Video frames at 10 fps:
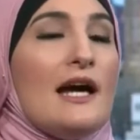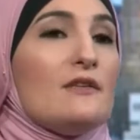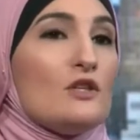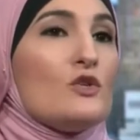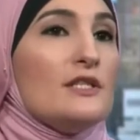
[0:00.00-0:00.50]

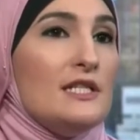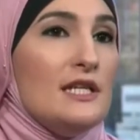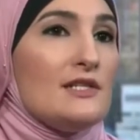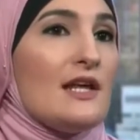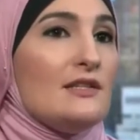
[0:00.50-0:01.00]
of the
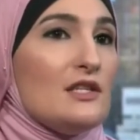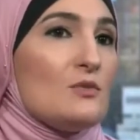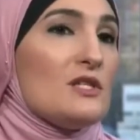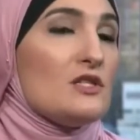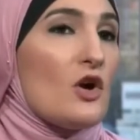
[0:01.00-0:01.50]
critiques that this
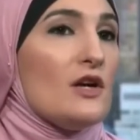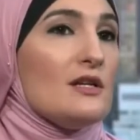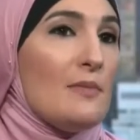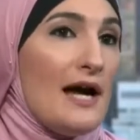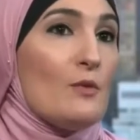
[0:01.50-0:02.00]
was started
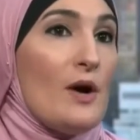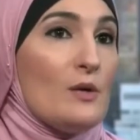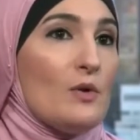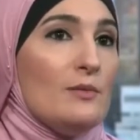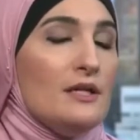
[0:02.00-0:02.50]
by white
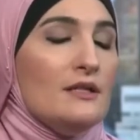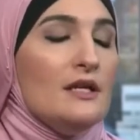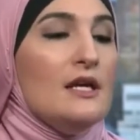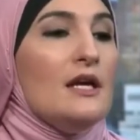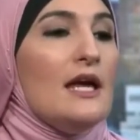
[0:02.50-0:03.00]
women.
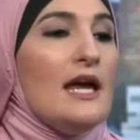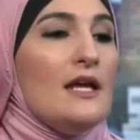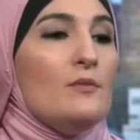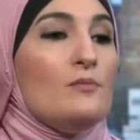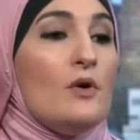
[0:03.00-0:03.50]

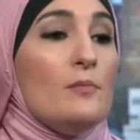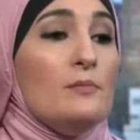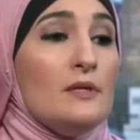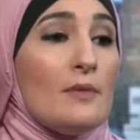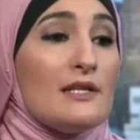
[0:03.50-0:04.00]
And
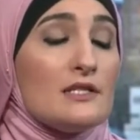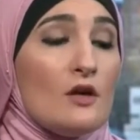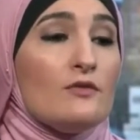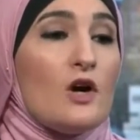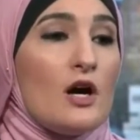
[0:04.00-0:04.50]

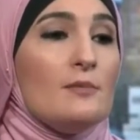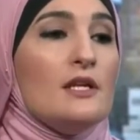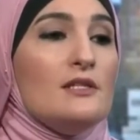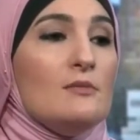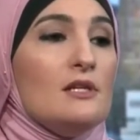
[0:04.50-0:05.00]
myself, Carmen,
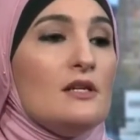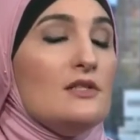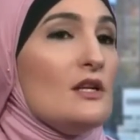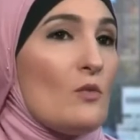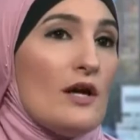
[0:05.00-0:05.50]
and Tamika
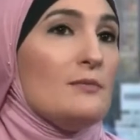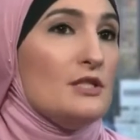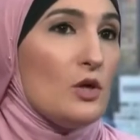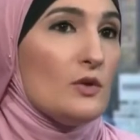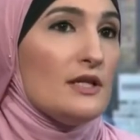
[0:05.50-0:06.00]
didn't want to be
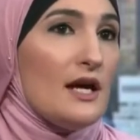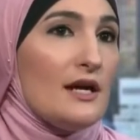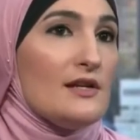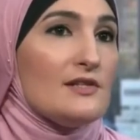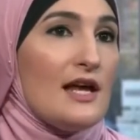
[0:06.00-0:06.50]

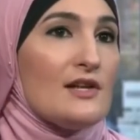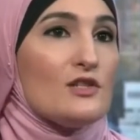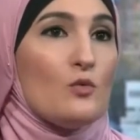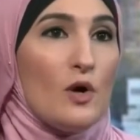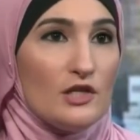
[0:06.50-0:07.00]
tokenized as
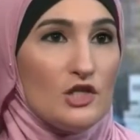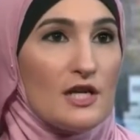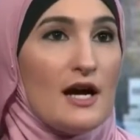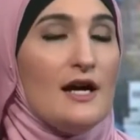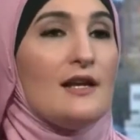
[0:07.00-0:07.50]
the one
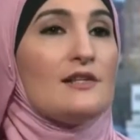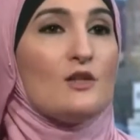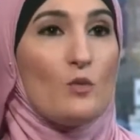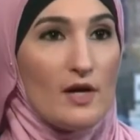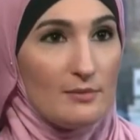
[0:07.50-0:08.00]
Chicana, as the
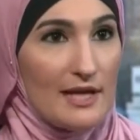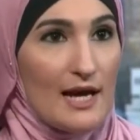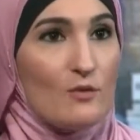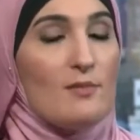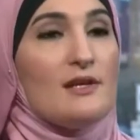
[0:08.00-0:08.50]
one
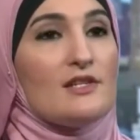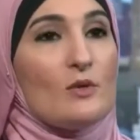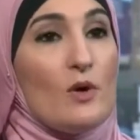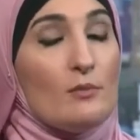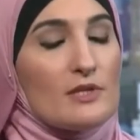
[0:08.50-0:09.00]
Black woman, as the
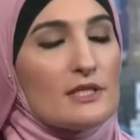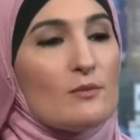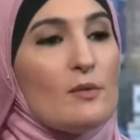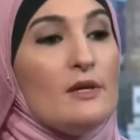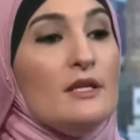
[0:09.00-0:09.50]
one Muslim
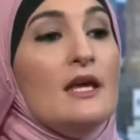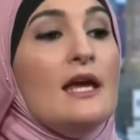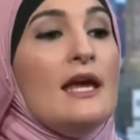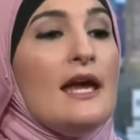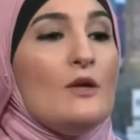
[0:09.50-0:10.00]
woman.
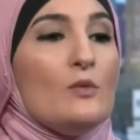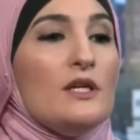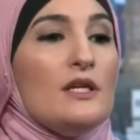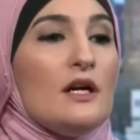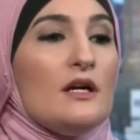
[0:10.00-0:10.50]
And
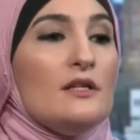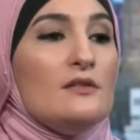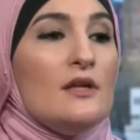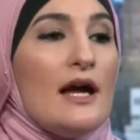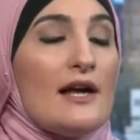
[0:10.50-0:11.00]
we
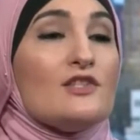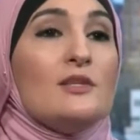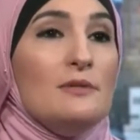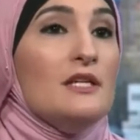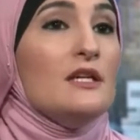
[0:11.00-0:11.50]
asked to
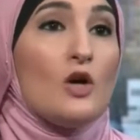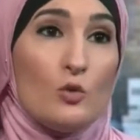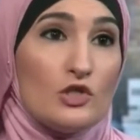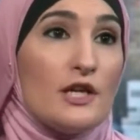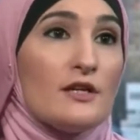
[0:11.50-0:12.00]
be
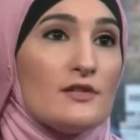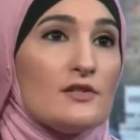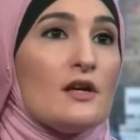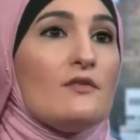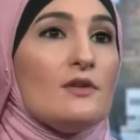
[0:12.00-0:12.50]
co-chairs
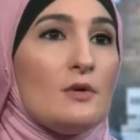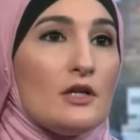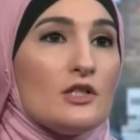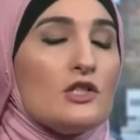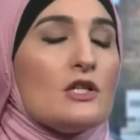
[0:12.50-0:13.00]
of the
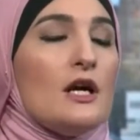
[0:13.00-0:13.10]
march.